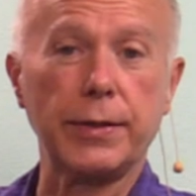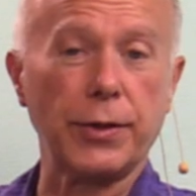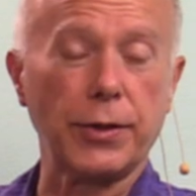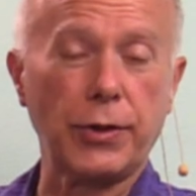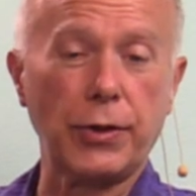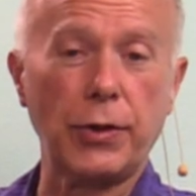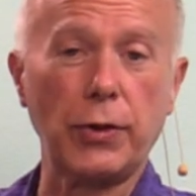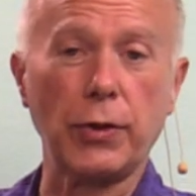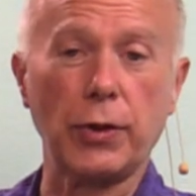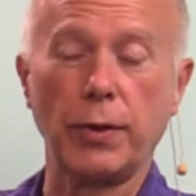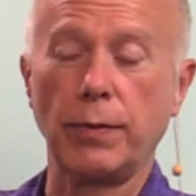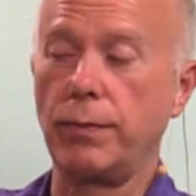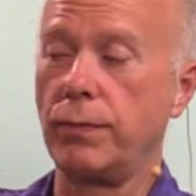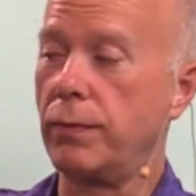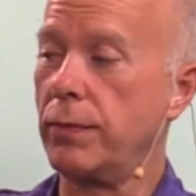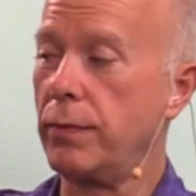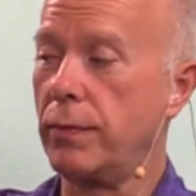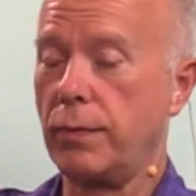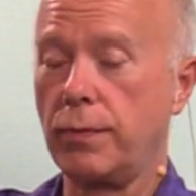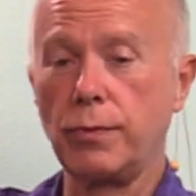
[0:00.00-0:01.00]
the cooler.
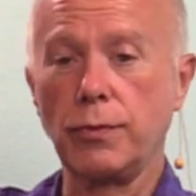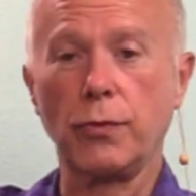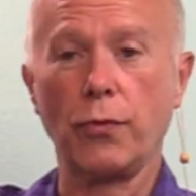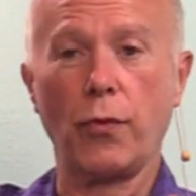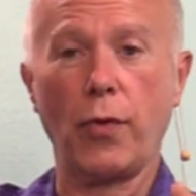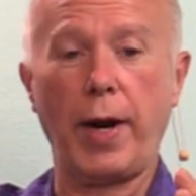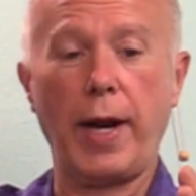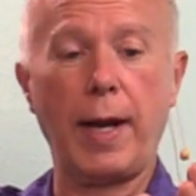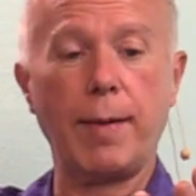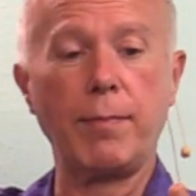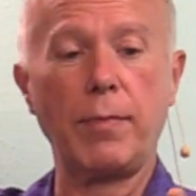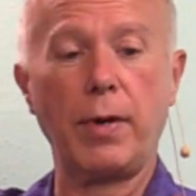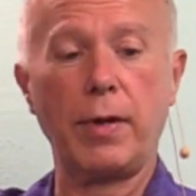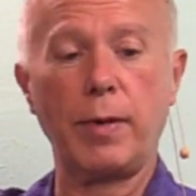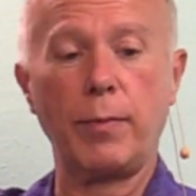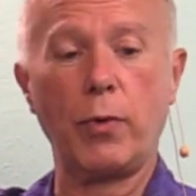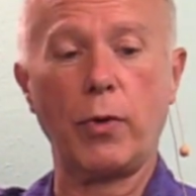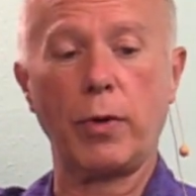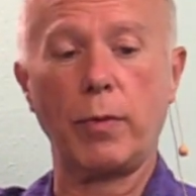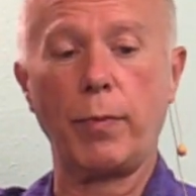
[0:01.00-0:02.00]
RAM,
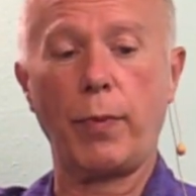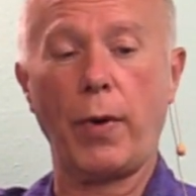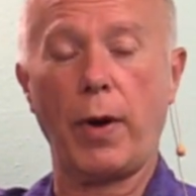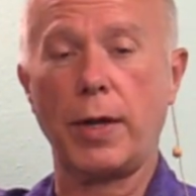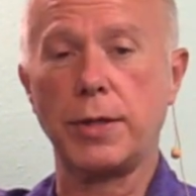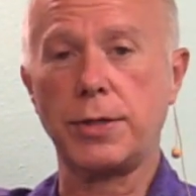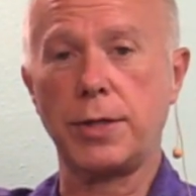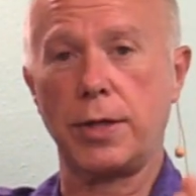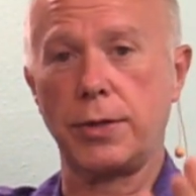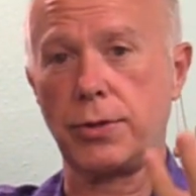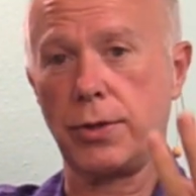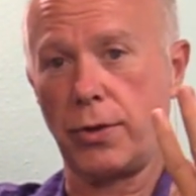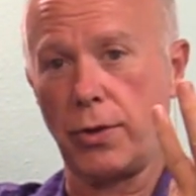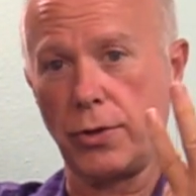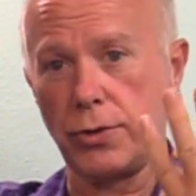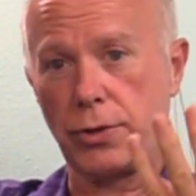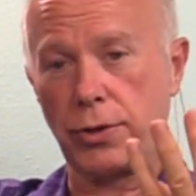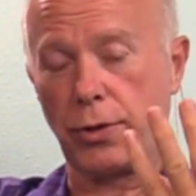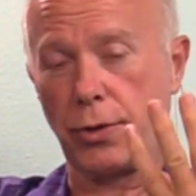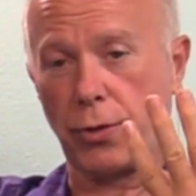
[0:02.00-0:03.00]
motherboard, and processor,
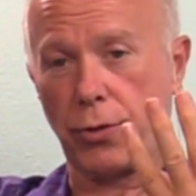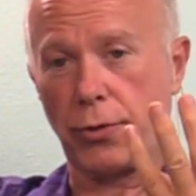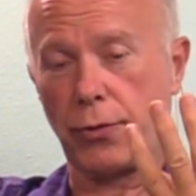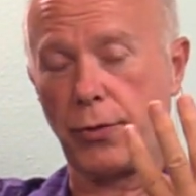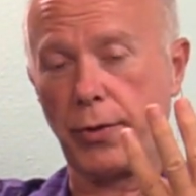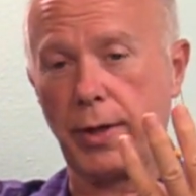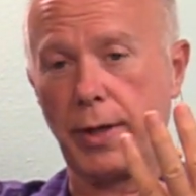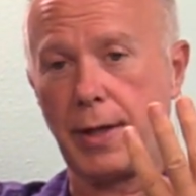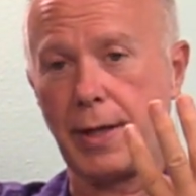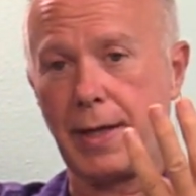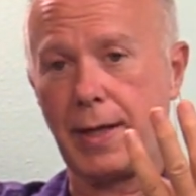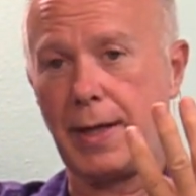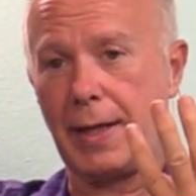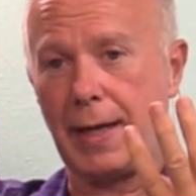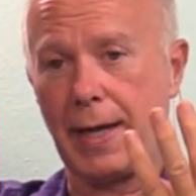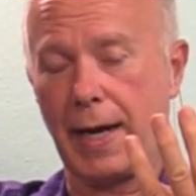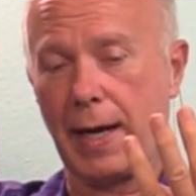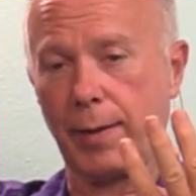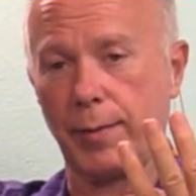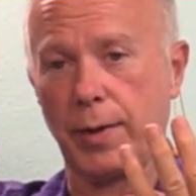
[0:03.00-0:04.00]
those are your three
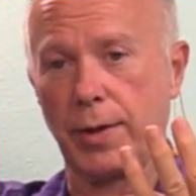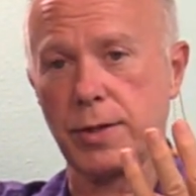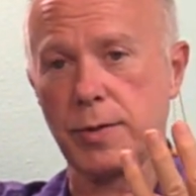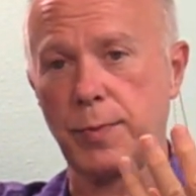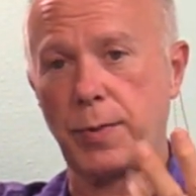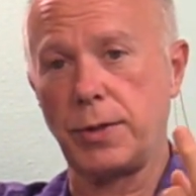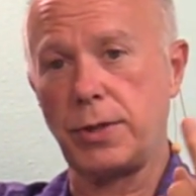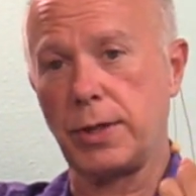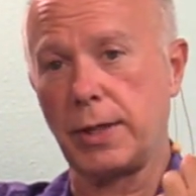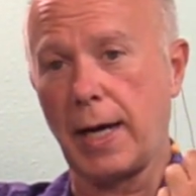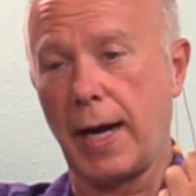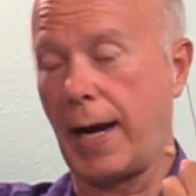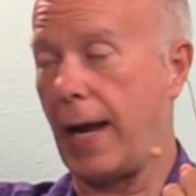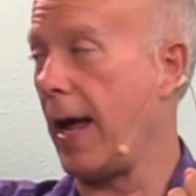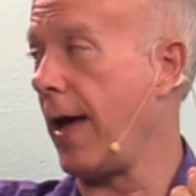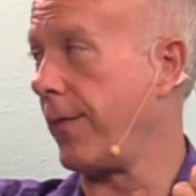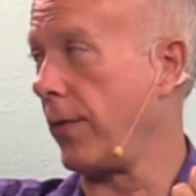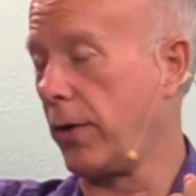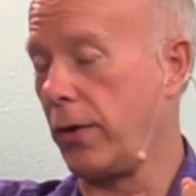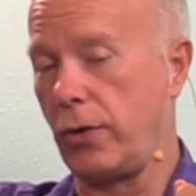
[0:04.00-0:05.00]
key elements, but you got to
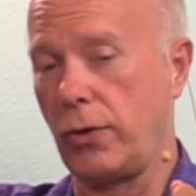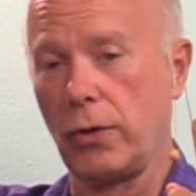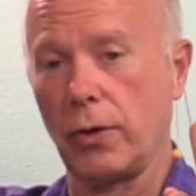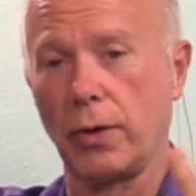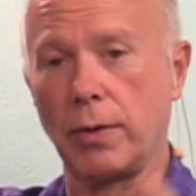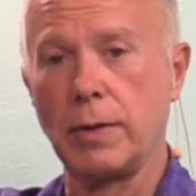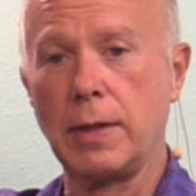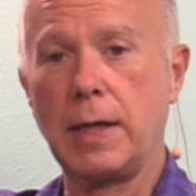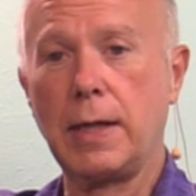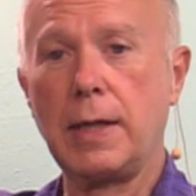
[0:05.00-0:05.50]
have a cooler.